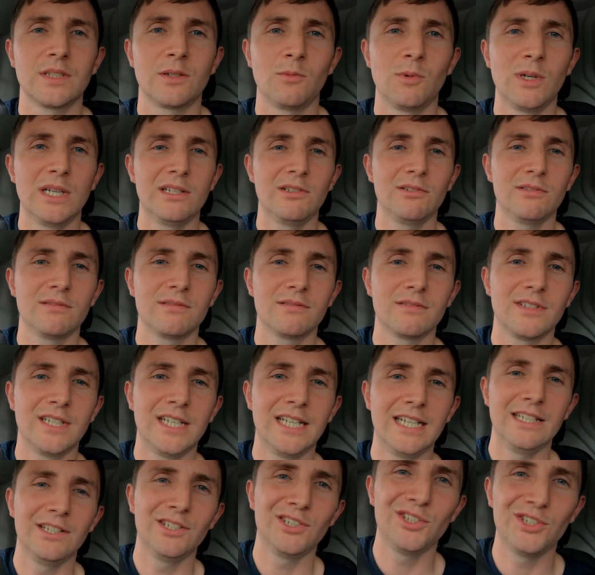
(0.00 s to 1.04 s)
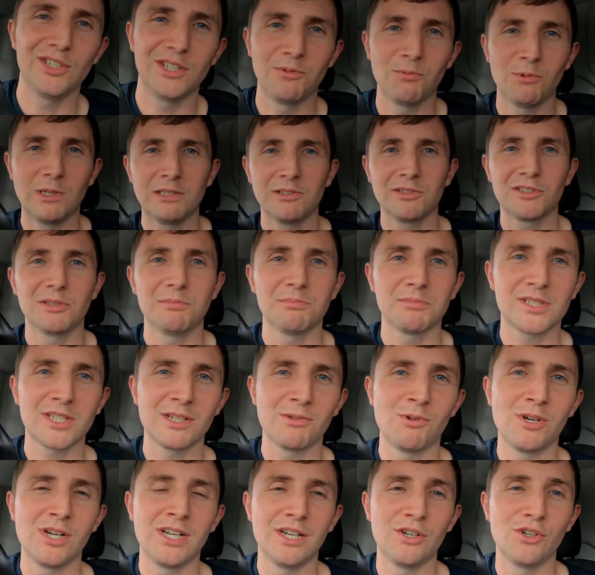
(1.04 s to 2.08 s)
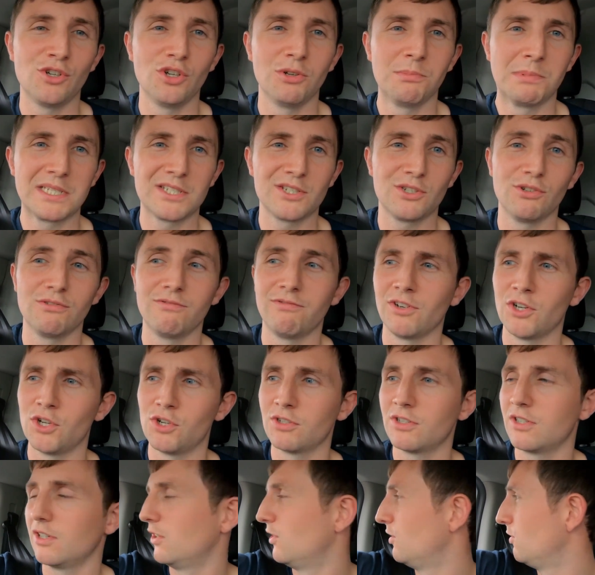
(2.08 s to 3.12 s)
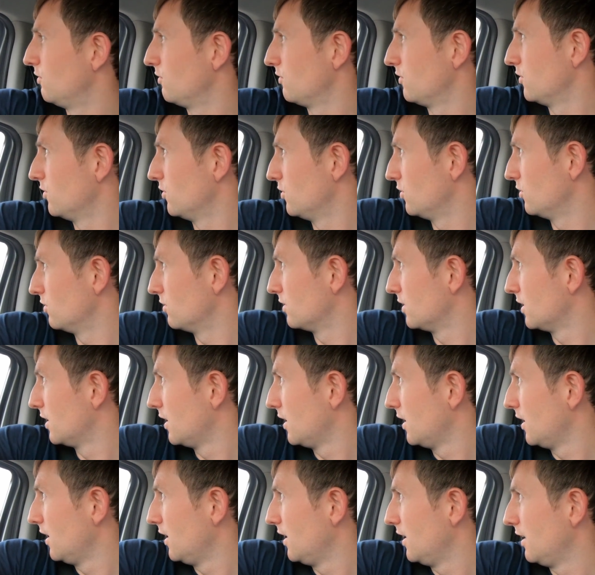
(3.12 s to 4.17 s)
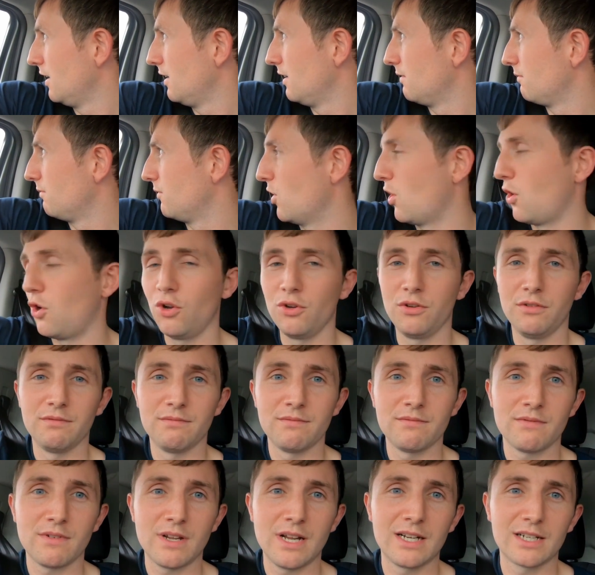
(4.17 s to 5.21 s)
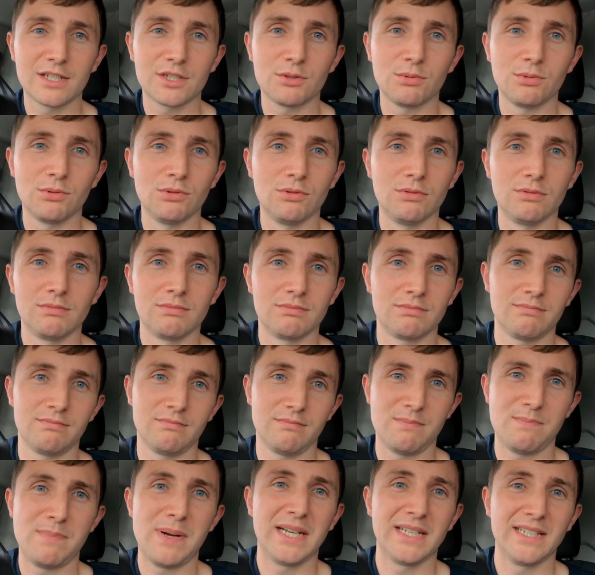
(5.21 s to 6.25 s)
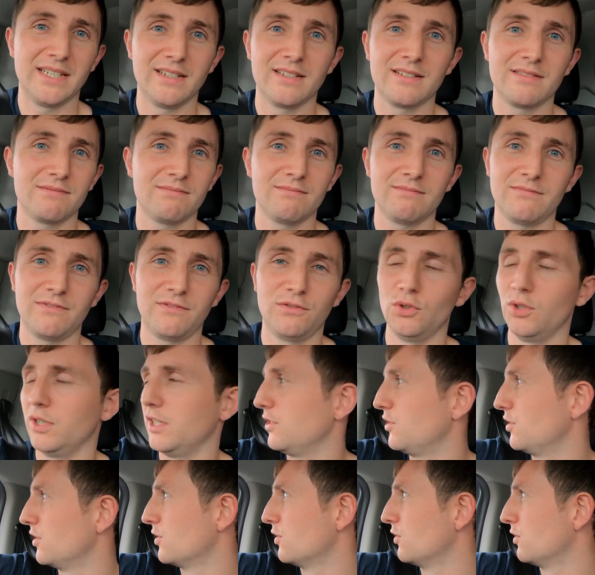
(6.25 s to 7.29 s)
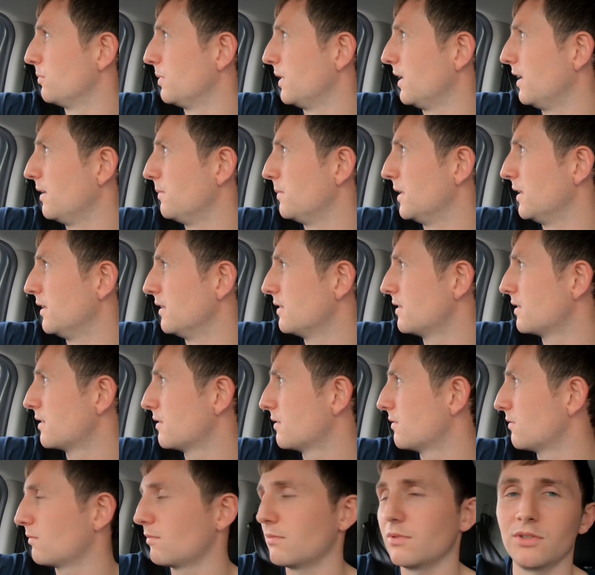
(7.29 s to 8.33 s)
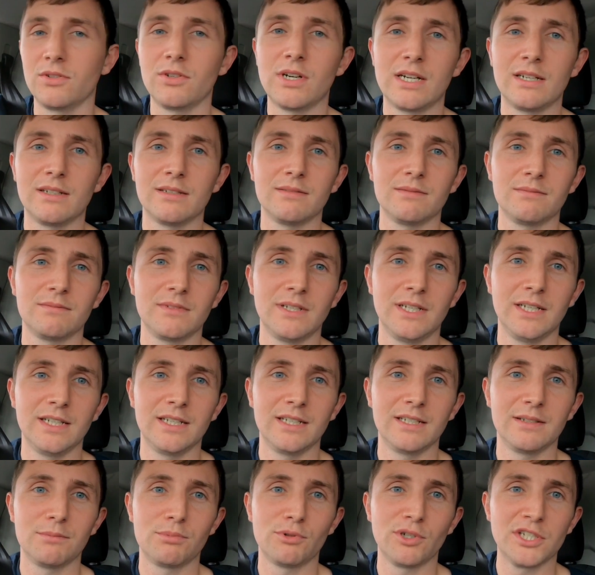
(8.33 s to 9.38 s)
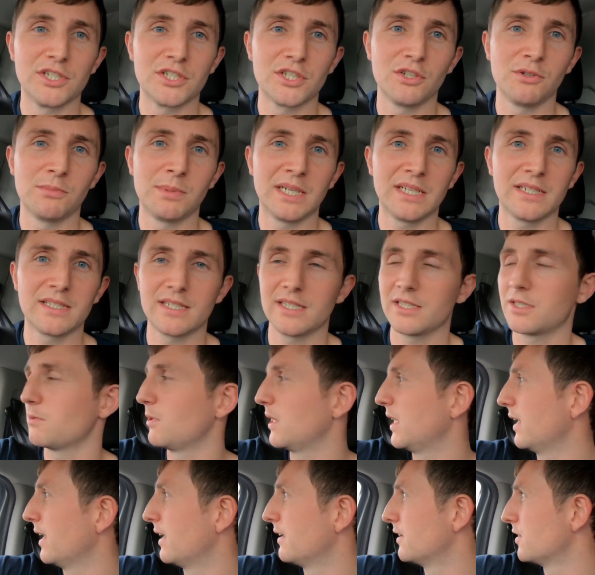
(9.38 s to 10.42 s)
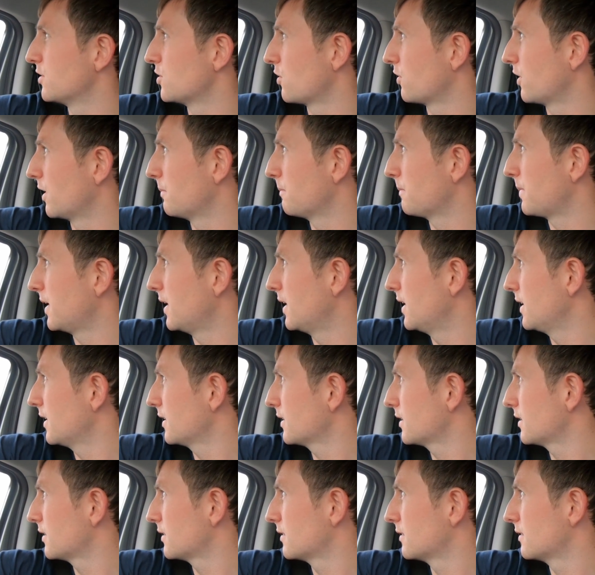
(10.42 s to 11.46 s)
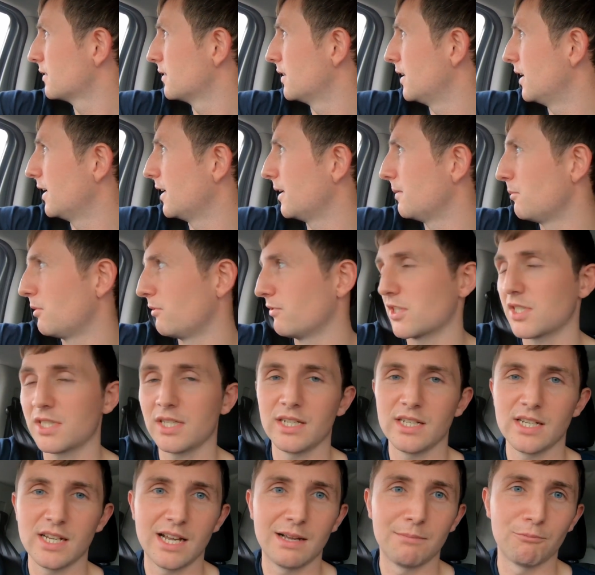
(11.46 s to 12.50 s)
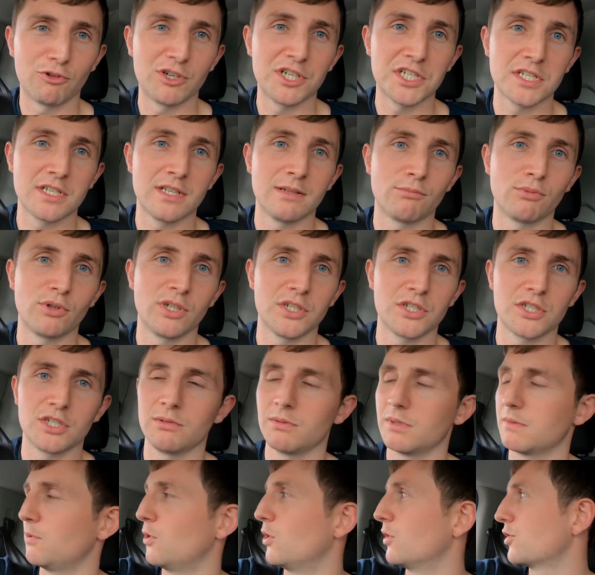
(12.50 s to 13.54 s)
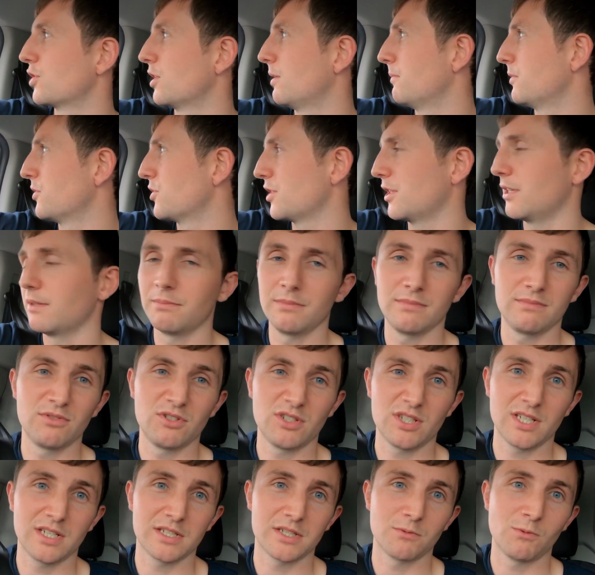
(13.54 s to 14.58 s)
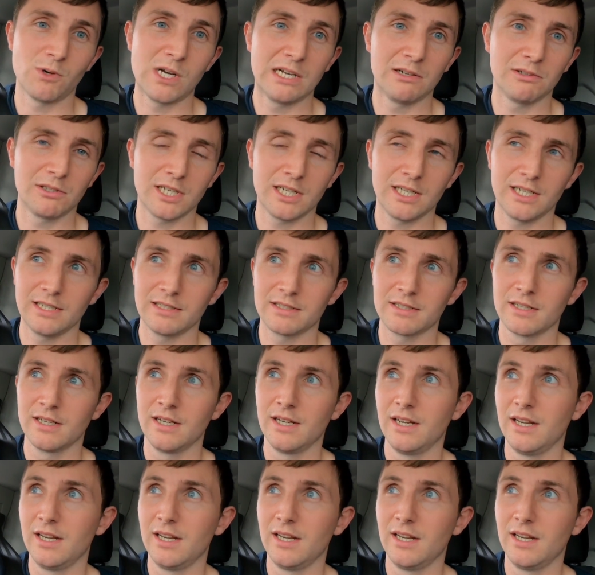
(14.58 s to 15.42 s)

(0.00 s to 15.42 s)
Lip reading: Well, hello and welcome to what I hope is a good vlog, although the actual bike footage is going to be limited. We're at the British Superbikes this weekend at Donington Park. Obviously I'm racing the British Supersport Championship just as a wildcard.